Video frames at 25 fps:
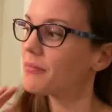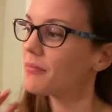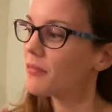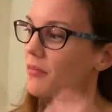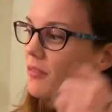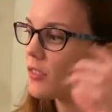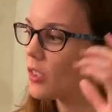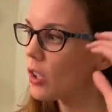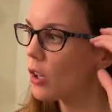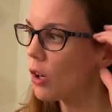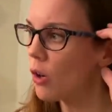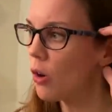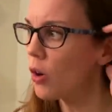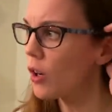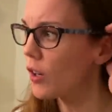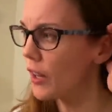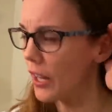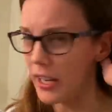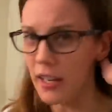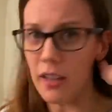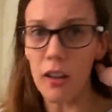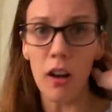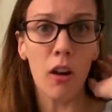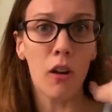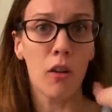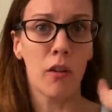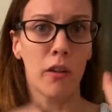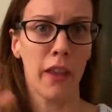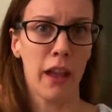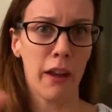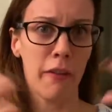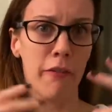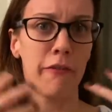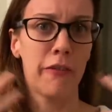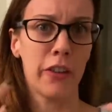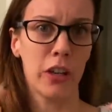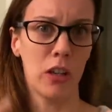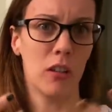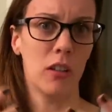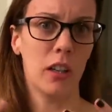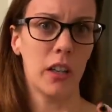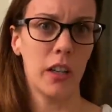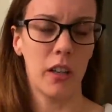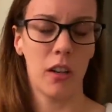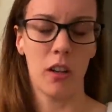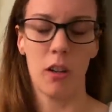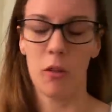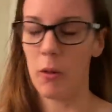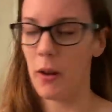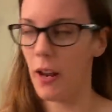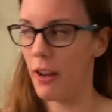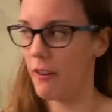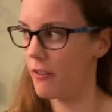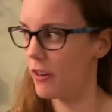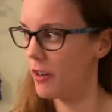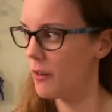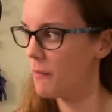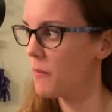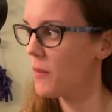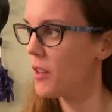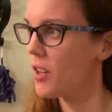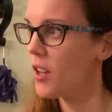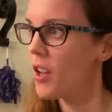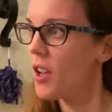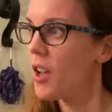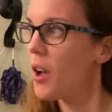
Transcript: spirits, or like, or they feel it or whatever. Yeah.